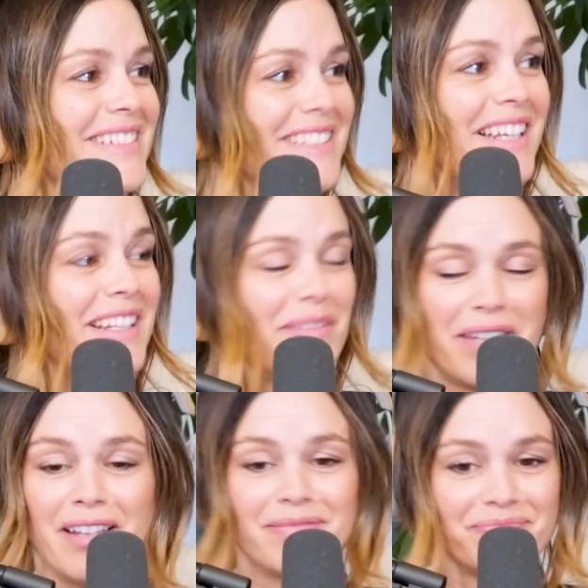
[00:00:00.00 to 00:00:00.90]
It's just like,
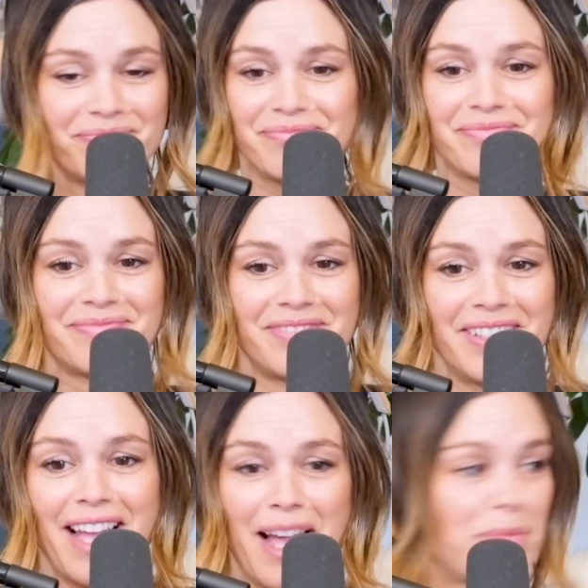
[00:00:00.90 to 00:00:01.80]
yeah,
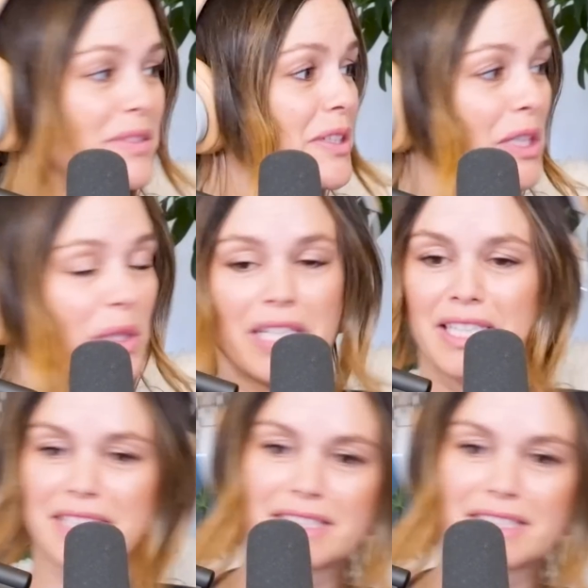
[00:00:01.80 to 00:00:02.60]
absolutely.